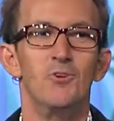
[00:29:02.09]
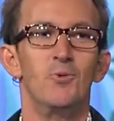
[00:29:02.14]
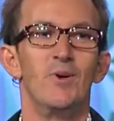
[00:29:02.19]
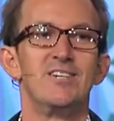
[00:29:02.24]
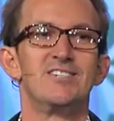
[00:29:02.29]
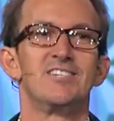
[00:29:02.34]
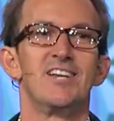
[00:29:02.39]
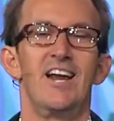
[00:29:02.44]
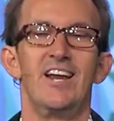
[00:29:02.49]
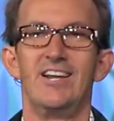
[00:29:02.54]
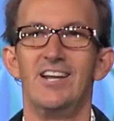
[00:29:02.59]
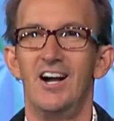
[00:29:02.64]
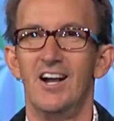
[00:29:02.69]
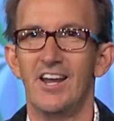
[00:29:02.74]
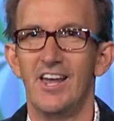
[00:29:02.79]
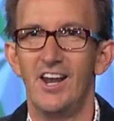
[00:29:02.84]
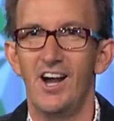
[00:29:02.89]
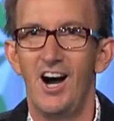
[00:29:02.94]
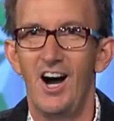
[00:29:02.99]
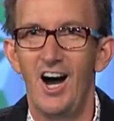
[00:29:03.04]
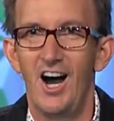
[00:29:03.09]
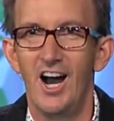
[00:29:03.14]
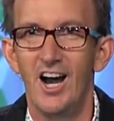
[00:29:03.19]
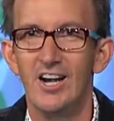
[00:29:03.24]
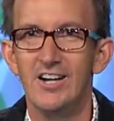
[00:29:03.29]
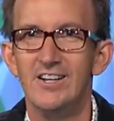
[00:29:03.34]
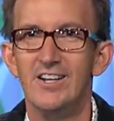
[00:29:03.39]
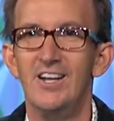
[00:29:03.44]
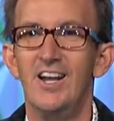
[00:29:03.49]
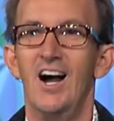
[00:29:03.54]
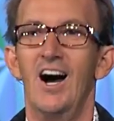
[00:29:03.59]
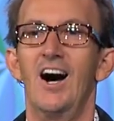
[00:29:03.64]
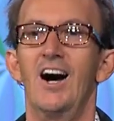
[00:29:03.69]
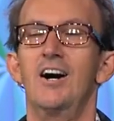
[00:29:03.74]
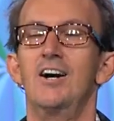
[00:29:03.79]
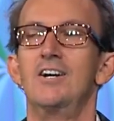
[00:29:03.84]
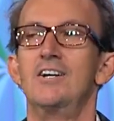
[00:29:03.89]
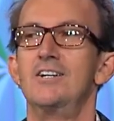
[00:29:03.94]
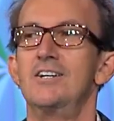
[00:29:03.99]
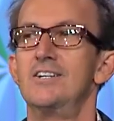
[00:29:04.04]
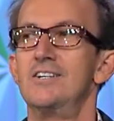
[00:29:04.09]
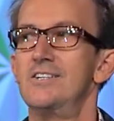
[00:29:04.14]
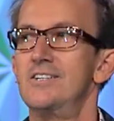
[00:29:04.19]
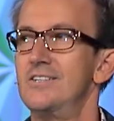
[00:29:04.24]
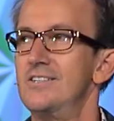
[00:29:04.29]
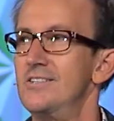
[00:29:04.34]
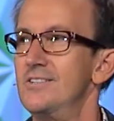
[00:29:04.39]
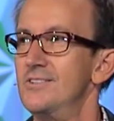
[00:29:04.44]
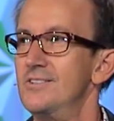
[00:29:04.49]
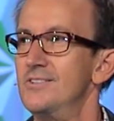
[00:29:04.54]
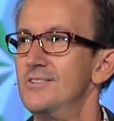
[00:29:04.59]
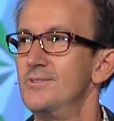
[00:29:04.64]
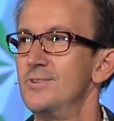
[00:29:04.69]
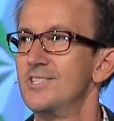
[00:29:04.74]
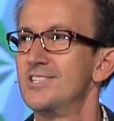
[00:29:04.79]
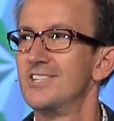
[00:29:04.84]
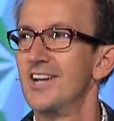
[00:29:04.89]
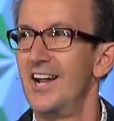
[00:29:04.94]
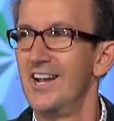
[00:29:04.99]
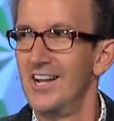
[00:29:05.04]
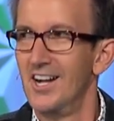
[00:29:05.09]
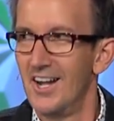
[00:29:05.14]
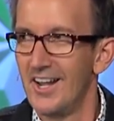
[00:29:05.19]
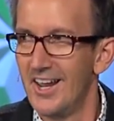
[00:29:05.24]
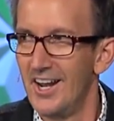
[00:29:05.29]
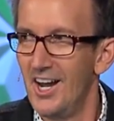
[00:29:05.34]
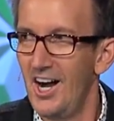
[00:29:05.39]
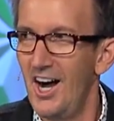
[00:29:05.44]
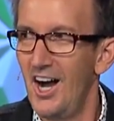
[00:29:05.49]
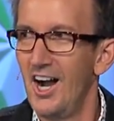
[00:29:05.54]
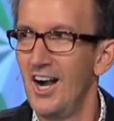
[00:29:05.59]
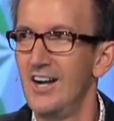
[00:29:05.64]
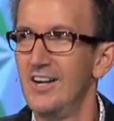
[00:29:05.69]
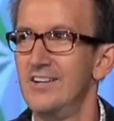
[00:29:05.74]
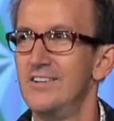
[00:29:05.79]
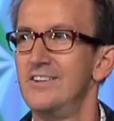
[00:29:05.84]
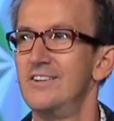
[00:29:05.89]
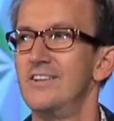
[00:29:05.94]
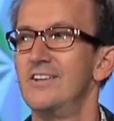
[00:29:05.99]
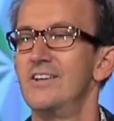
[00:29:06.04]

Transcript: We stay young at heart. We stay young at heart.